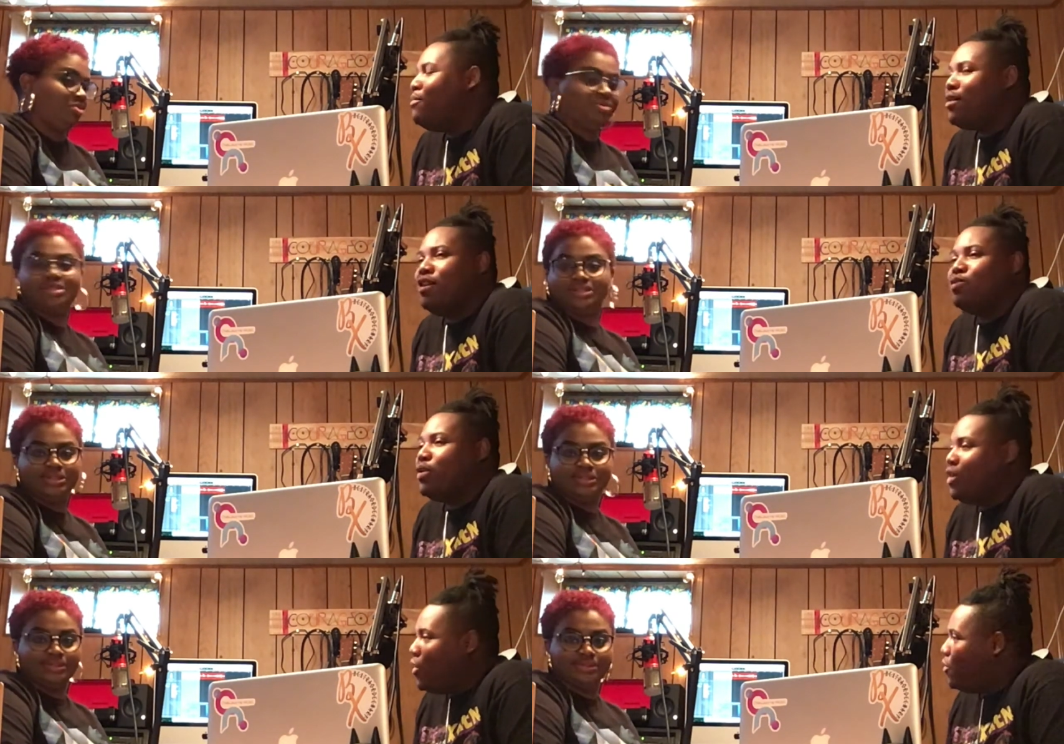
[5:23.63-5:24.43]
Speaker 1: Because we, we
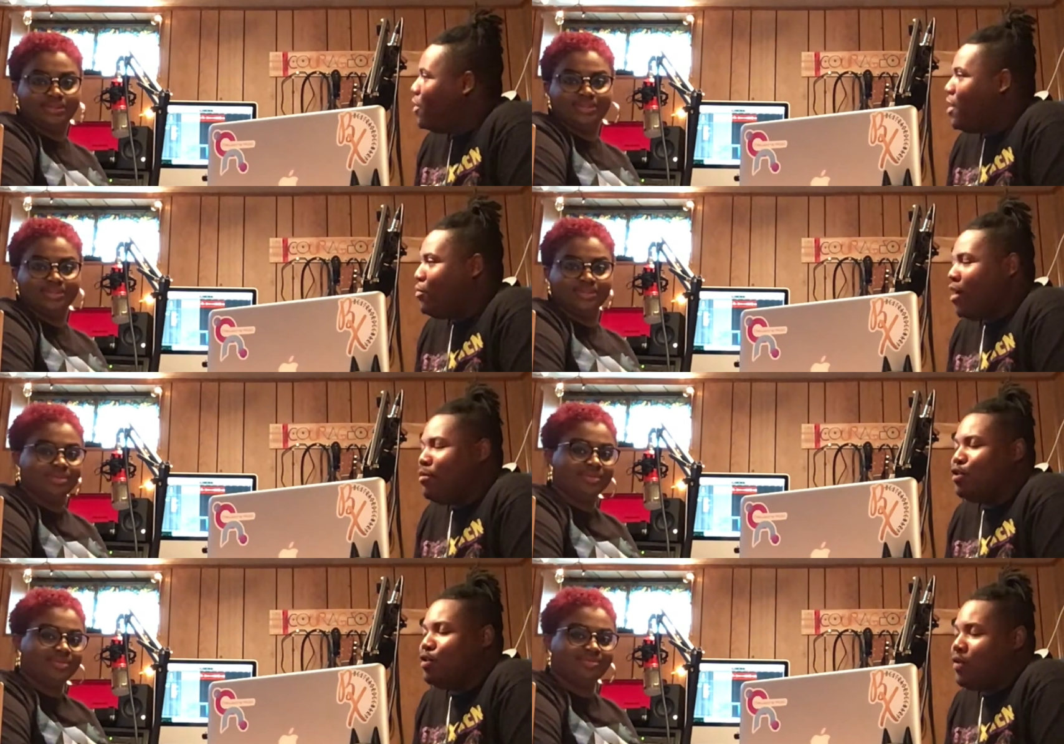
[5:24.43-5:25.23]
don't. I
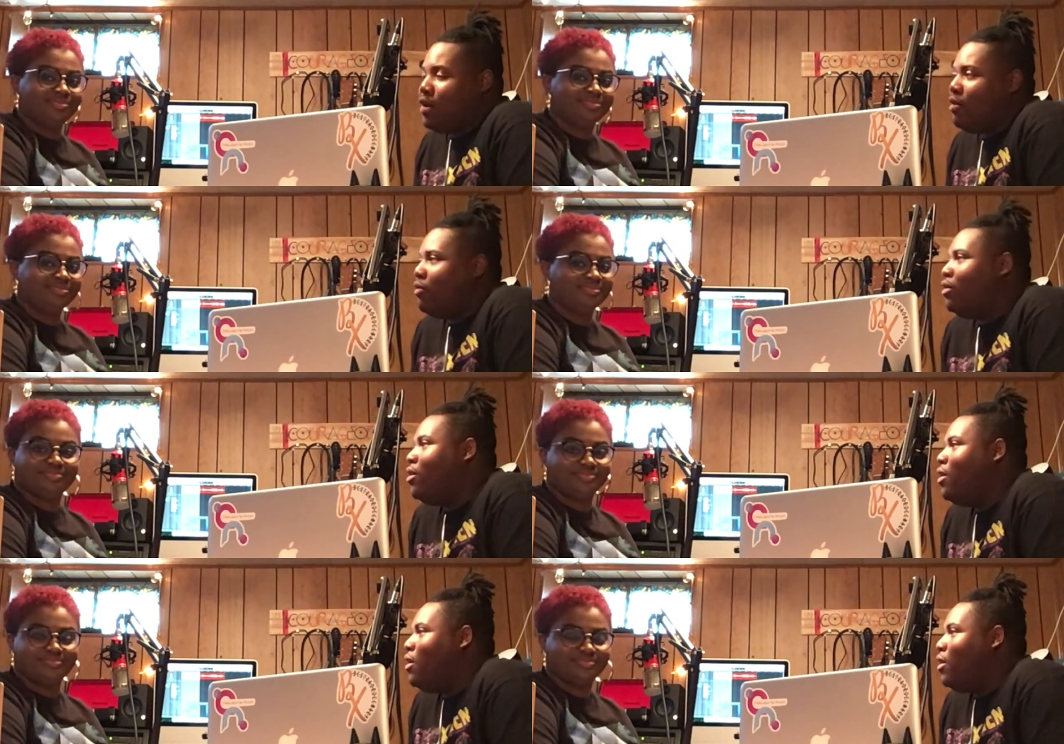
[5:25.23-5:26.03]
promise you, we
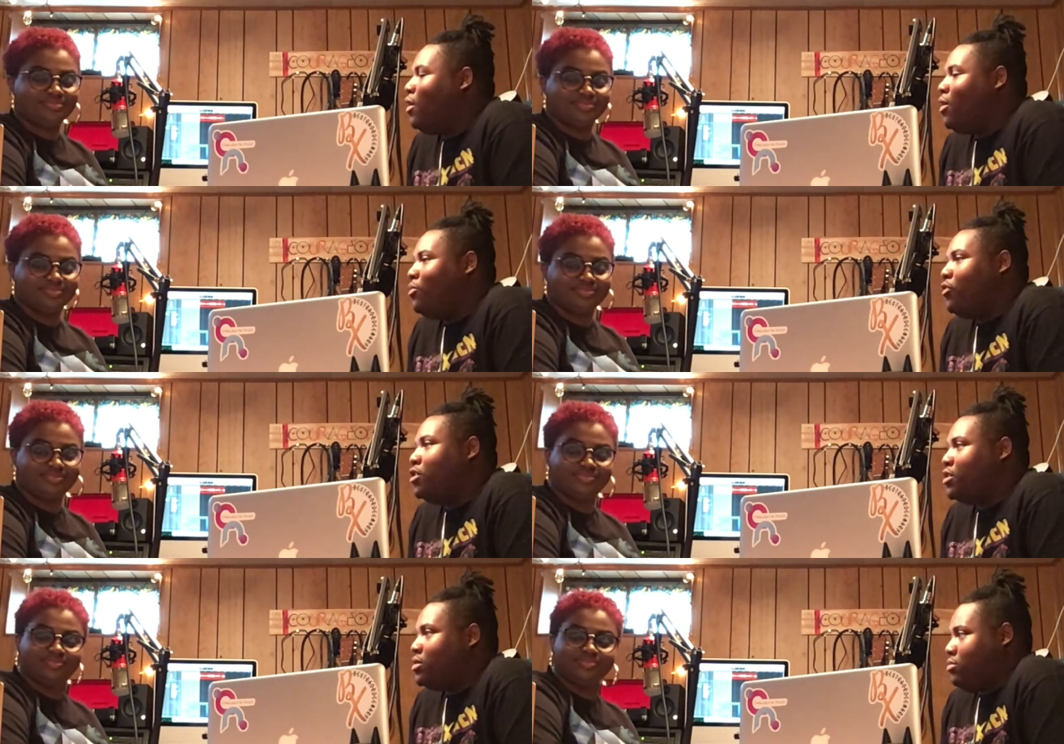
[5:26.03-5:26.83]
don't. Um, we
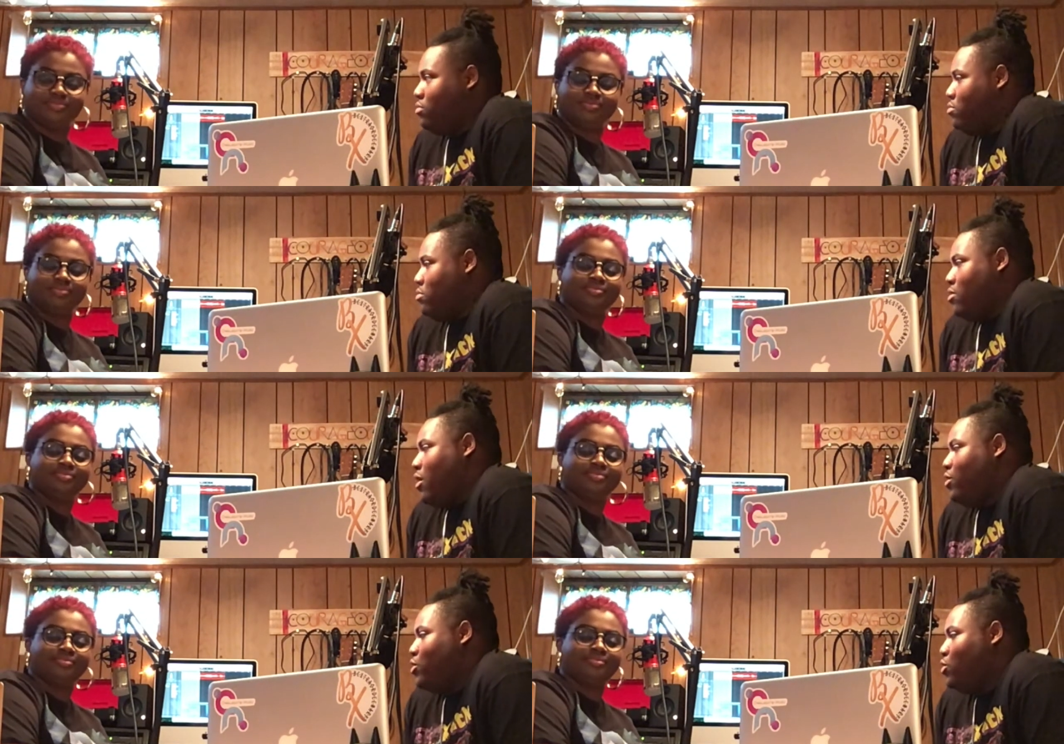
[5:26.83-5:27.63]
just
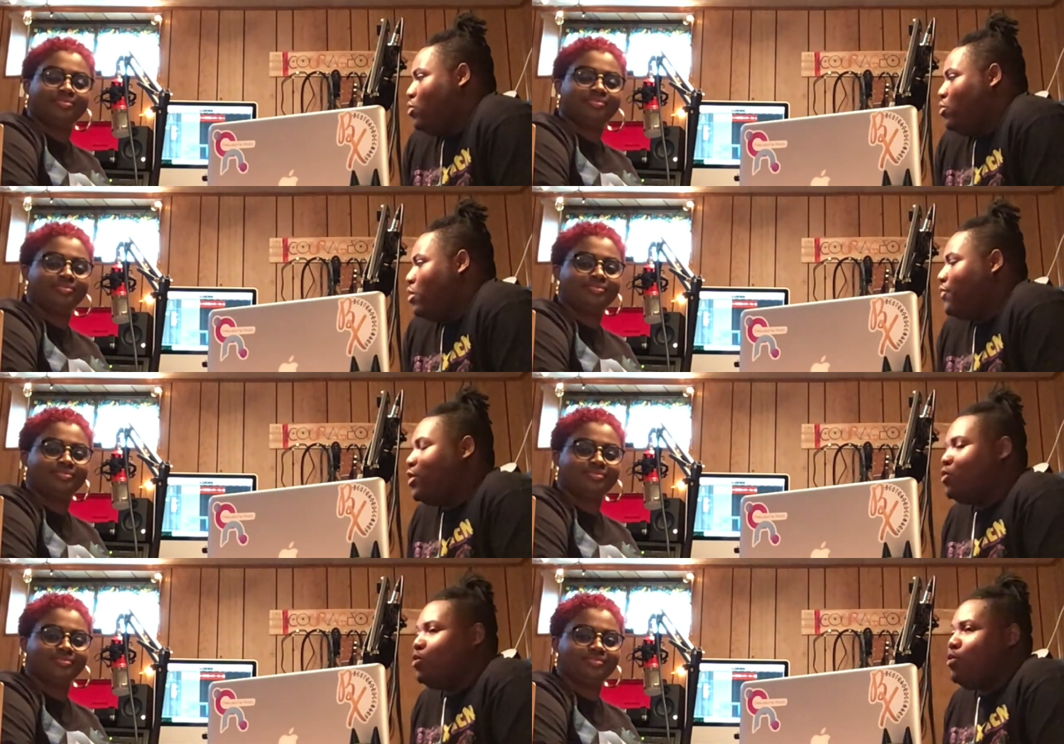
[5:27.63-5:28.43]
two
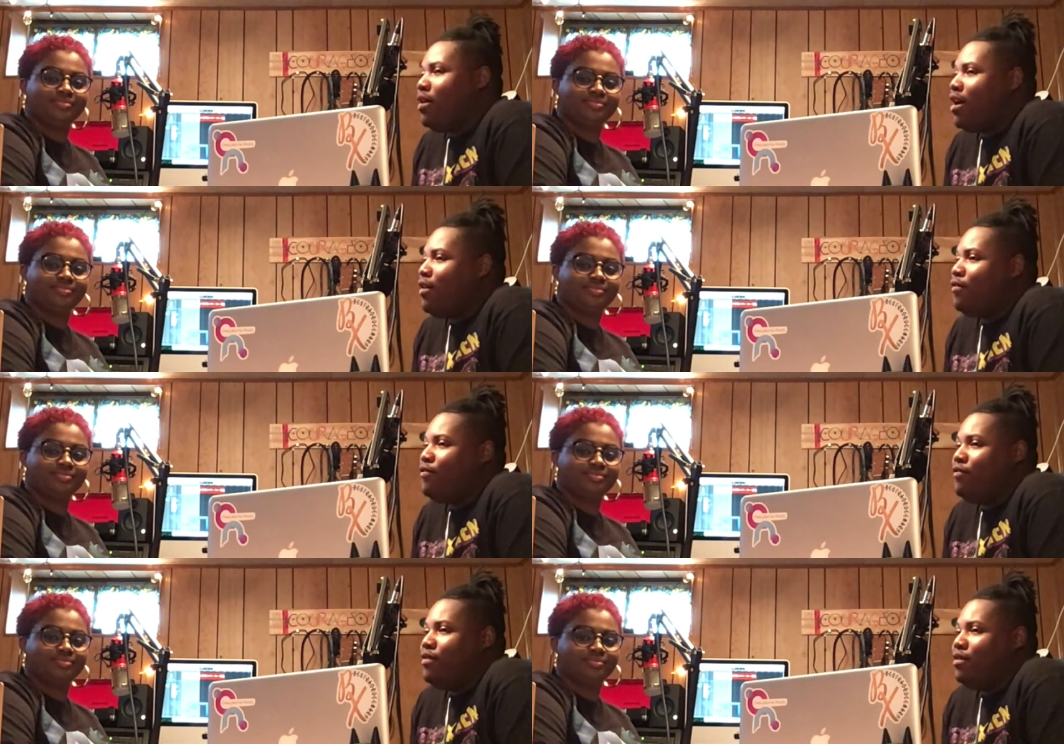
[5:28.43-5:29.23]
individuals who have
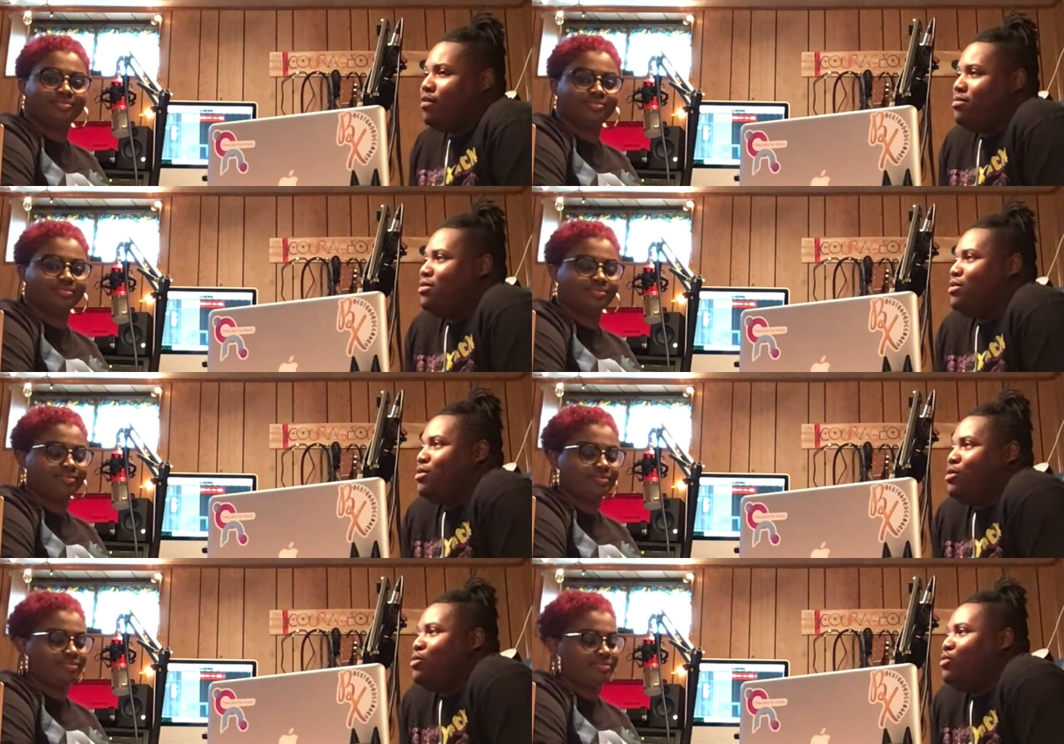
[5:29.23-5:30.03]

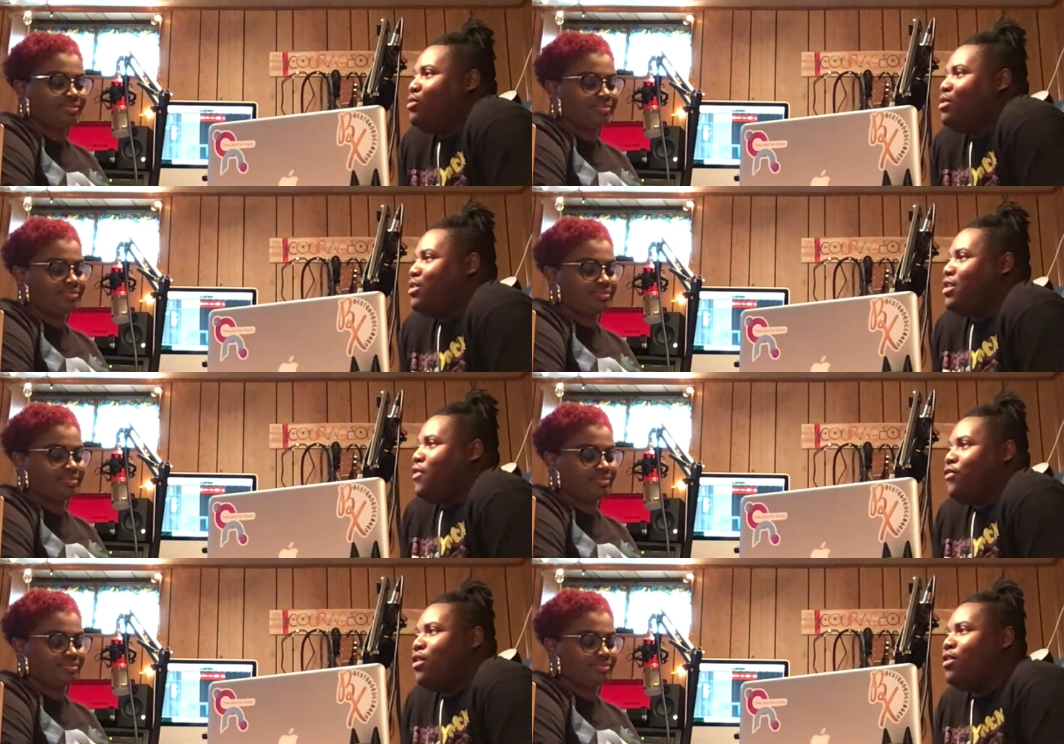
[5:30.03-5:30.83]
two different